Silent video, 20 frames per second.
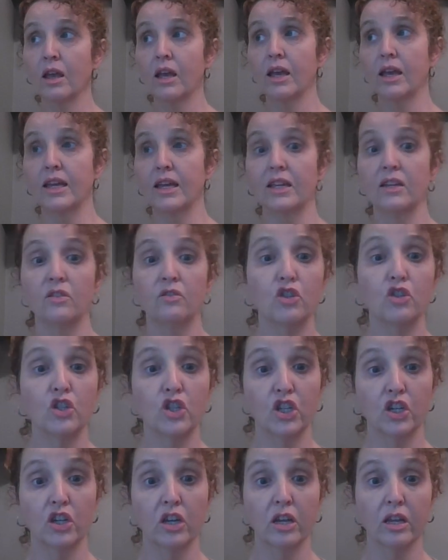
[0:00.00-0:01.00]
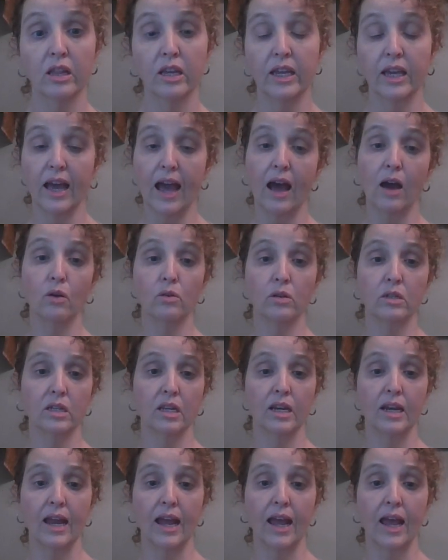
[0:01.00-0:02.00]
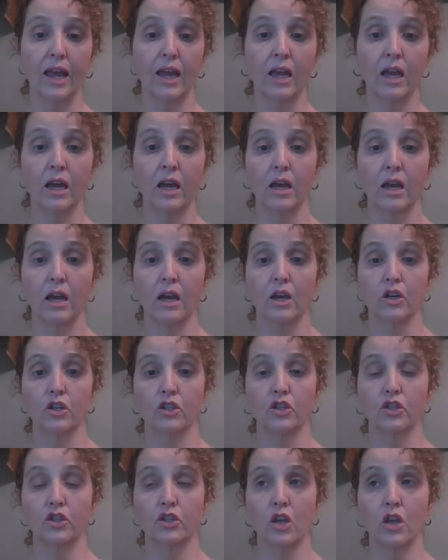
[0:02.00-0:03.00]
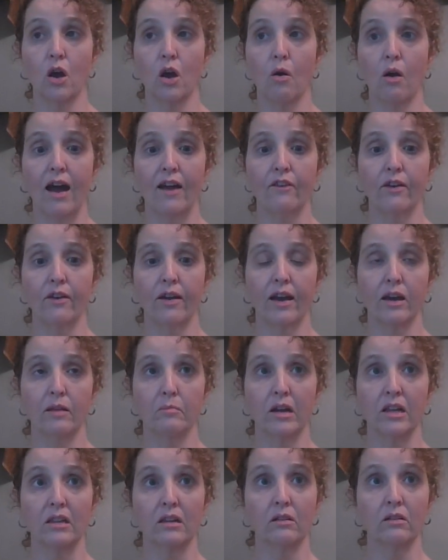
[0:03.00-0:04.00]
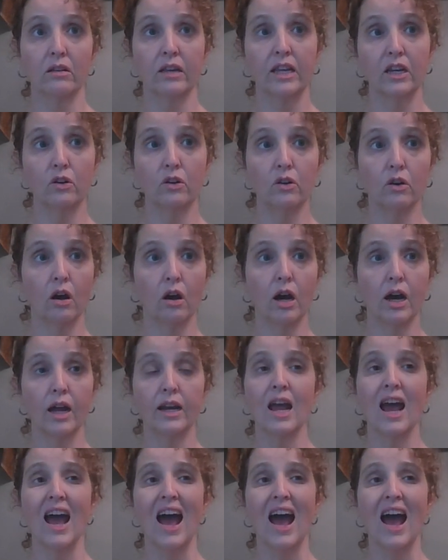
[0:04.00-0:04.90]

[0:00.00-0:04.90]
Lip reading: It is chilly out today, so I've had my little heater on.